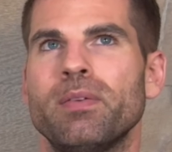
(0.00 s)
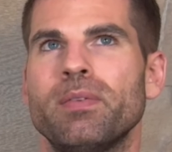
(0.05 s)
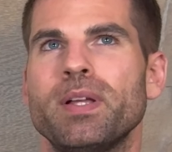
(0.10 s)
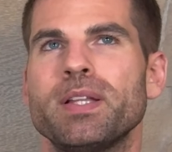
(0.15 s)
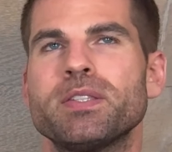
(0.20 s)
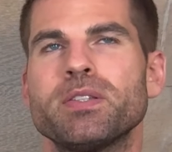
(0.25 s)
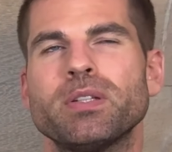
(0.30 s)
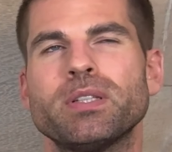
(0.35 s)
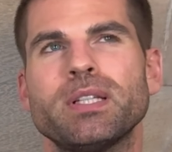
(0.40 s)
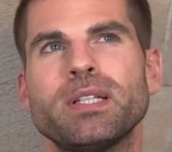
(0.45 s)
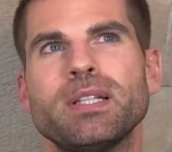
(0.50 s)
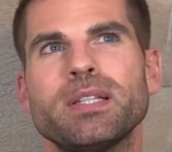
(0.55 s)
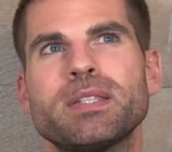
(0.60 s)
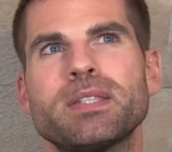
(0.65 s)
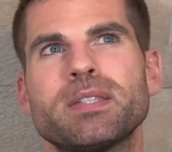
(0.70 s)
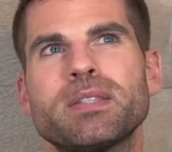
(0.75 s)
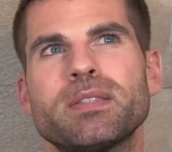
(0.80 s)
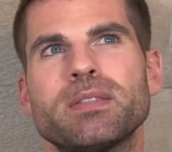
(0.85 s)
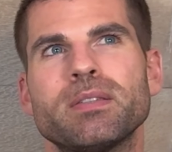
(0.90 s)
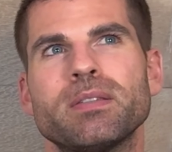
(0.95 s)
it's not that
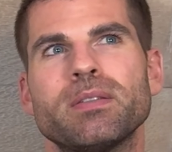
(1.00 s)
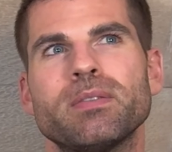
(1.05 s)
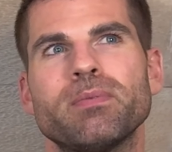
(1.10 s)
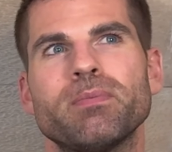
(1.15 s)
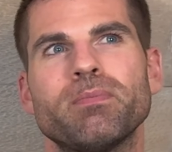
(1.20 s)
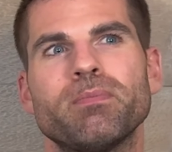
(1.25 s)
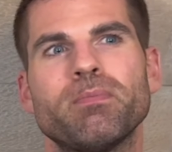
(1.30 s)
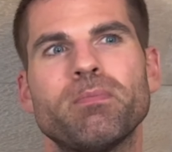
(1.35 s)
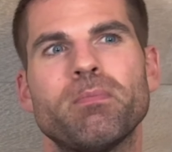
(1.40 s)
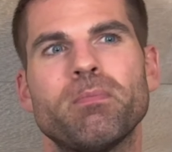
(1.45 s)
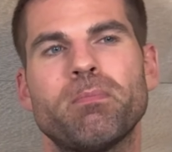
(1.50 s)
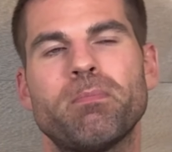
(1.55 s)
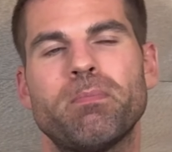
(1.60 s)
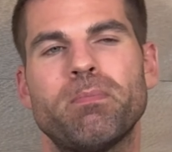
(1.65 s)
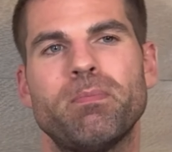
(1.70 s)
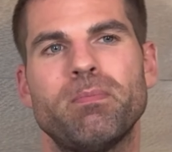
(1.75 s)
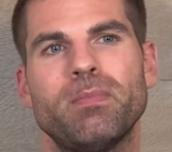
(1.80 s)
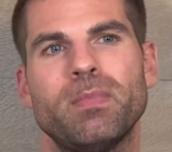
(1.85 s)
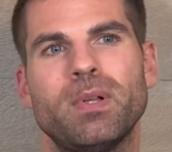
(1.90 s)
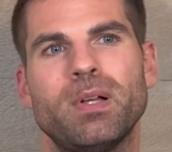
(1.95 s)
it's
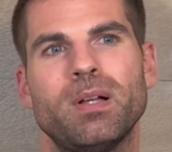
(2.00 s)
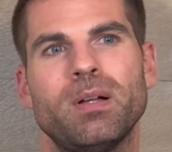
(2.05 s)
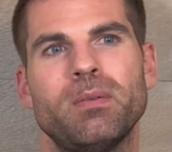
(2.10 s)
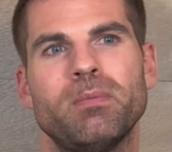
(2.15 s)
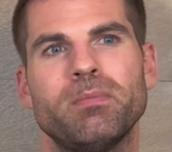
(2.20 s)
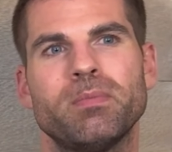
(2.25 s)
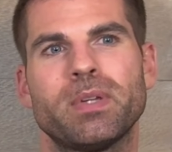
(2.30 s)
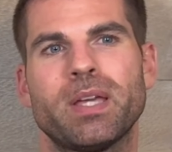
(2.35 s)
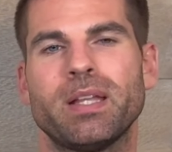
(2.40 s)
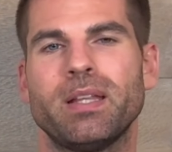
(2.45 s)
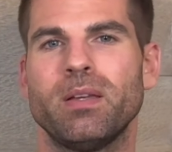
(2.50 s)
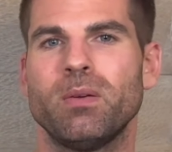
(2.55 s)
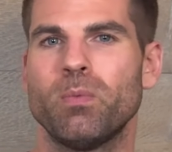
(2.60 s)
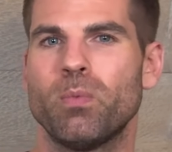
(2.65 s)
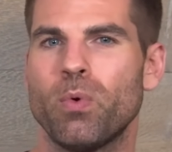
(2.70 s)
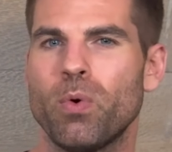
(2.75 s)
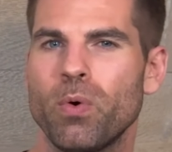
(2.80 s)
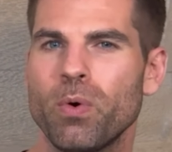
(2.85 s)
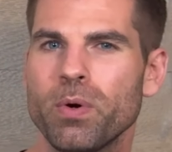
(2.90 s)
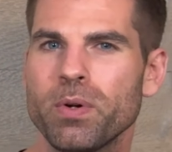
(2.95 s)
um, getting
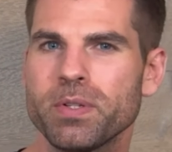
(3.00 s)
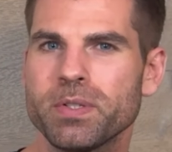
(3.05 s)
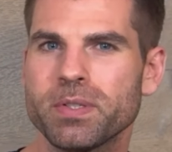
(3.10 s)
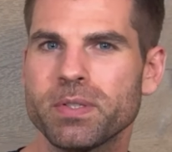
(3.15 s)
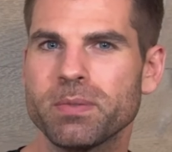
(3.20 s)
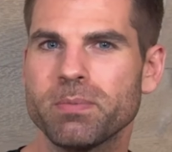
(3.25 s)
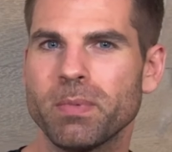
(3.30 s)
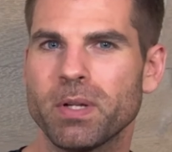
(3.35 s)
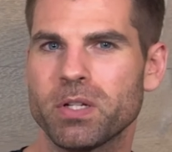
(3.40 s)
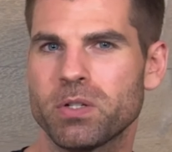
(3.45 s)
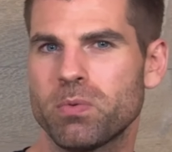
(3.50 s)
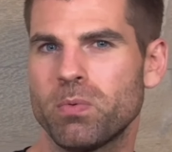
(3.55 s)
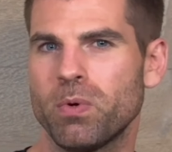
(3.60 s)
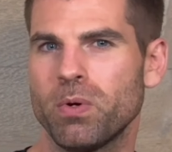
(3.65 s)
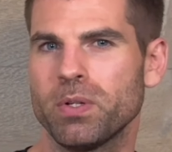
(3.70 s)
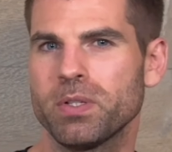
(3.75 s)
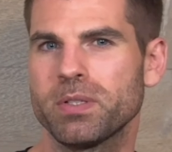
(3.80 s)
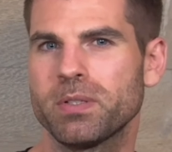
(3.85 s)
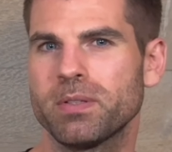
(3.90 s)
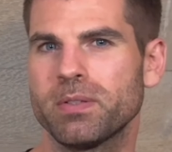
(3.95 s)
worse, much
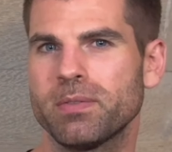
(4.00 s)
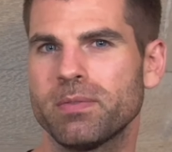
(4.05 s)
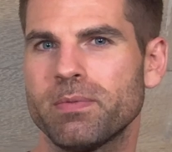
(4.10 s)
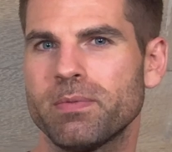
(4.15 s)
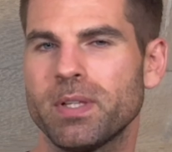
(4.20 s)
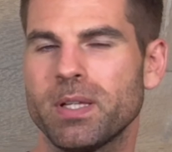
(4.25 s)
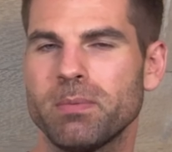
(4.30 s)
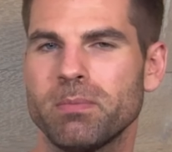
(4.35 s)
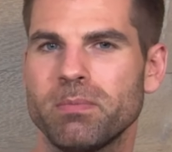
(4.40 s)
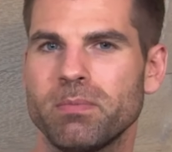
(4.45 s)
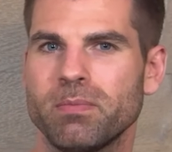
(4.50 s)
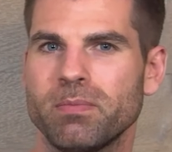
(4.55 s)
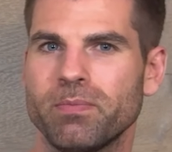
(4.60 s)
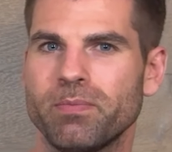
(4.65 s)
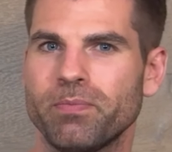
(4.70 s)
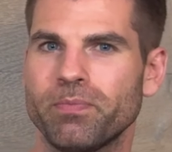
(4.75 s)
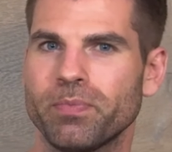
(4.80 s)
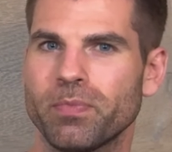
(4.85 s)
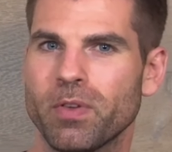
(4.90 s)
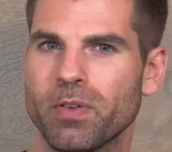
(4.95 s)
worse than
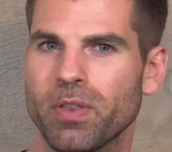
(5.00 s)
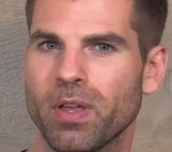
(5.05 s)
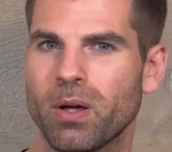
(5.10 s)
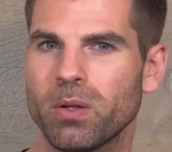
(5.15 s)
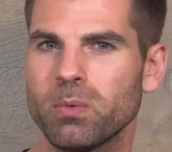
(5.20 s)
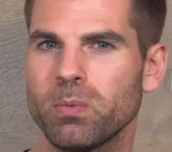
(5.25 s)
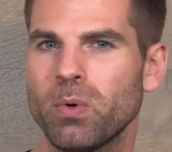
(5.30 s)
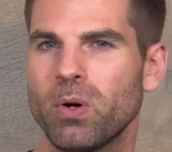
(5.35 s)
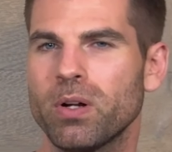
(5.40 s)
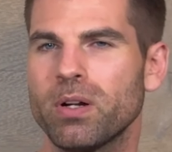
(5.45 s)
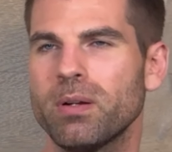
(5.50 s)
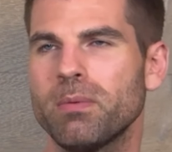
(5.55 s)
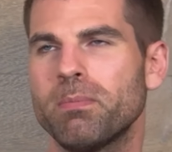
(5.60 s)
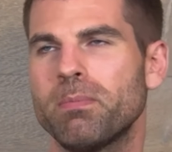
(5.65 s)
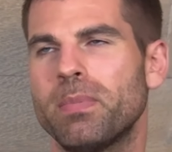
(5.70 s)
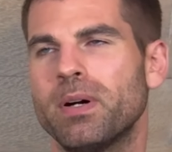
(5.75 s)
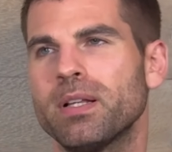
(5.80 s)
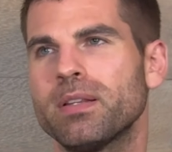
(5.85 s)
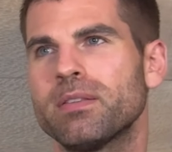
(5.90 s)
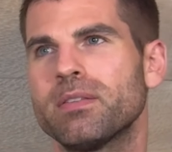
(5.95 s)
without water,
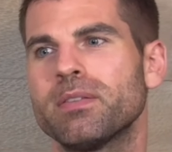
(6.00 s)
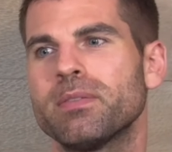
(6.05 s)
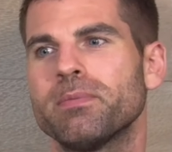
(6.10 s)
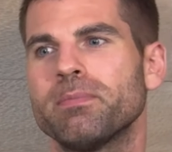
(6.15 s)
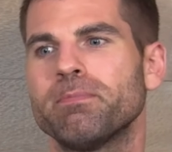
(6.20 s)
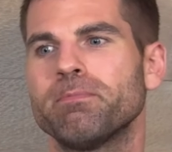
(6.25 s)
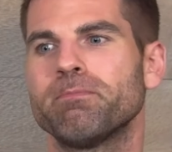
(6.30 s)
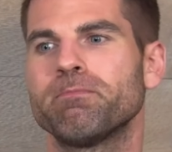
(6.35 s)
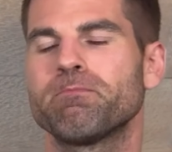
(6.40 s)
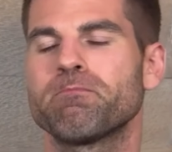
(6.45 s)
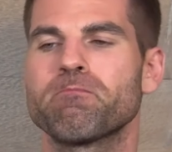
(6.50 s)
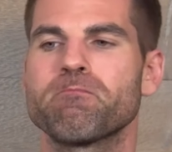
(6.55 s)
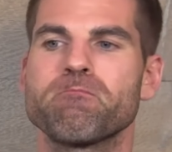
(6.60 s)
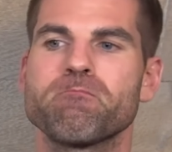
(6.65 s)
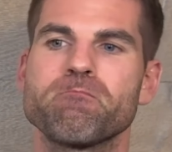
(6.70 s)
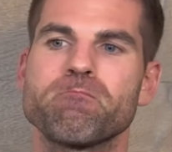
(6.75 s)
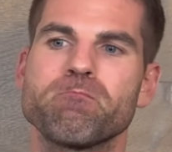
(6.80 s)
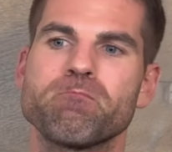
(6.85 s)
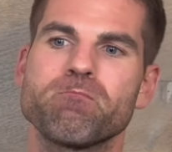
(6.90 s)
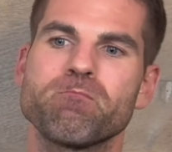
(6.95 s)
but
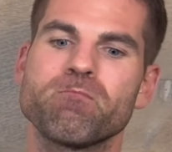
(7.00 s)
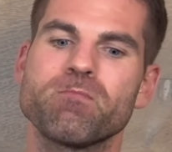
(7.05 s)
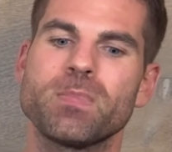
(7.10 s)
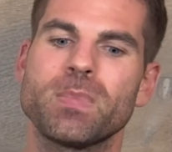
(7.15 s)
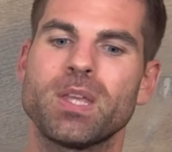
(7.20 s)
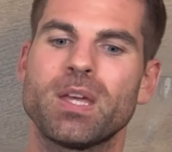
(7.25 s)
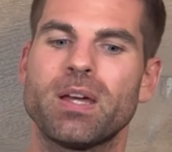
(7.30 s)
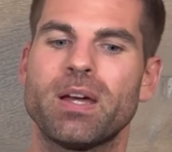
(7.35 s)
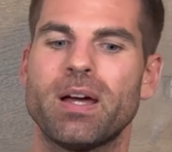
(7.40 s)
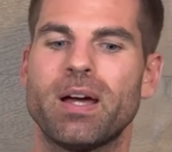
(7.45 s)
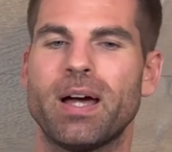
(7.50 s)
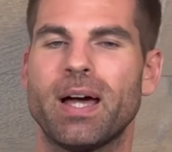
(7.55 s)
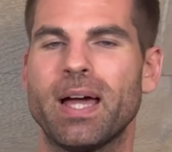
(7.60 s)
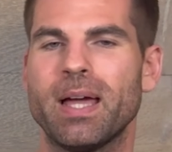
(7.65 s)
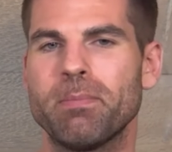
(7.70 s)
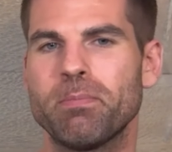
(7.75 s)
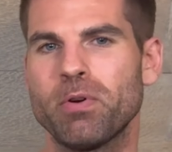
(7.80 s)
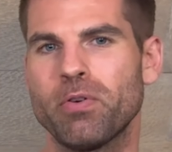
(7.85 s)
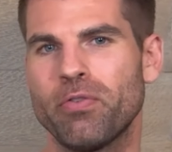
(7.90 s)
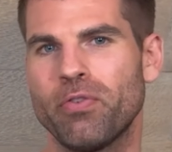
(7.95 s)

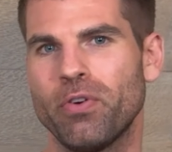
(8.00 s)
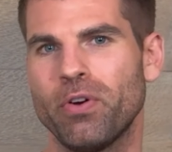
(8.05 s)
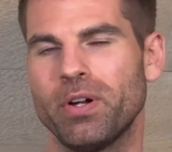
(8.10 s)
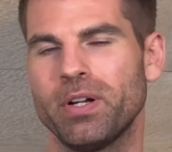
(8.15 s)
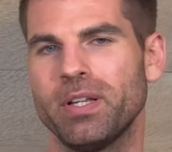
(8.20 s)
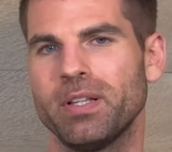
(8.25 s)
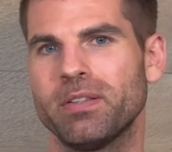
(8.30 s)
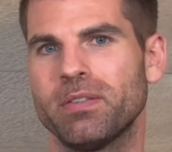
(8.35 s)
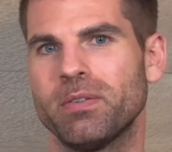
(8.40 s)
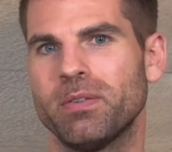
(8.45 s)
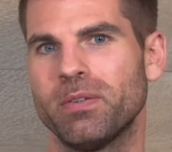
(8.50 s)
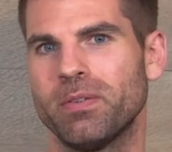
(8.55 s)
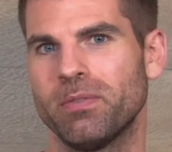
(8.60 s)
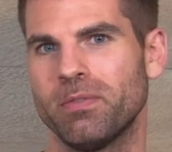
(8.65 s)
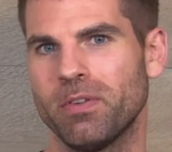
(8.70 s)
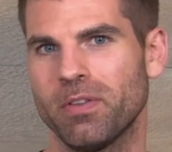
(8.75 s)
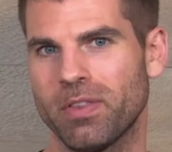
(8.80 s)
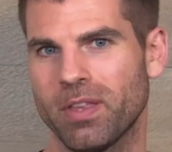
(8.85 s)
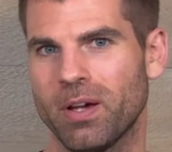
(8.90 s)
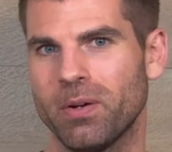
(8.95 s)
I preferred it
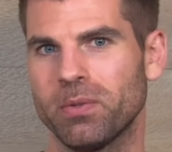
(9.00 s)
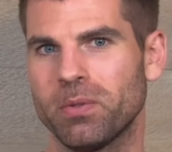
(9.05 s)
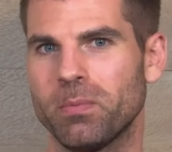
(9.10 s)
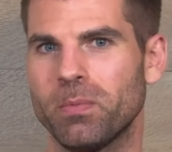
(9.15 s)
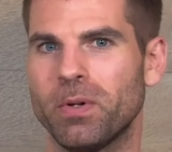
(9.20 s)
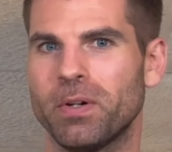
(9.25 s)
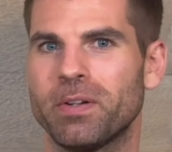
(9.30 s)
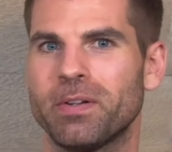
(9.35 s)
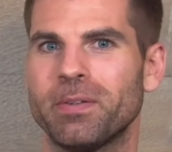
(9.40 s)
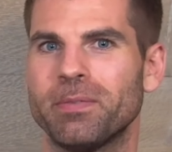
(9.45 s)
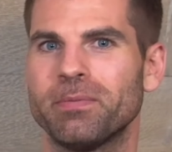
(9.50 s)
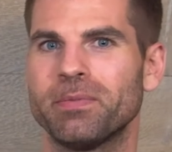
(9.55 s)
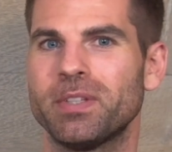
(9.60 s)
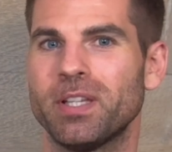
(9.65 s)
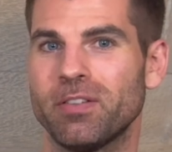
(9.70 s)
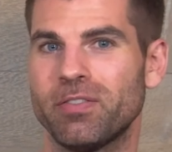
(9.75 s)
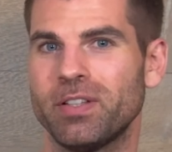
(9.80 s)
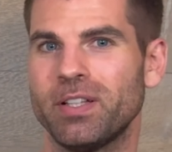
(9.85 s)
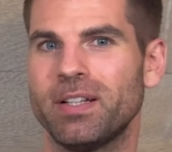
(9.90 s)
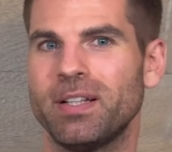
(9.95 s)
without the water,
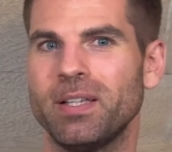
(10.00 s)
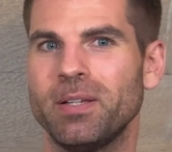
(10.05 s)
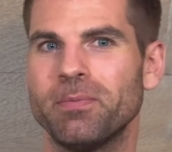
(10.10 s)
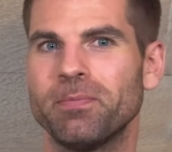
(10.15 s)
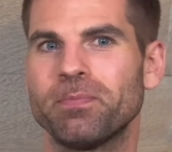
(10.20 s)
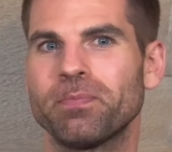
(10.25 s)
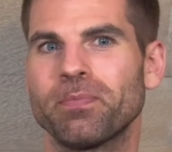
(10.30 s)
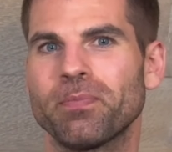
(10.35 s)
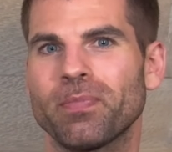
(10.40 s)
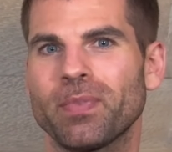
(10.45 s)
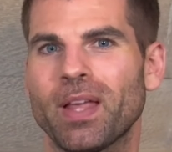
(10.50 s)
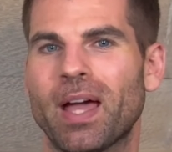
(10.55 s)
definitely.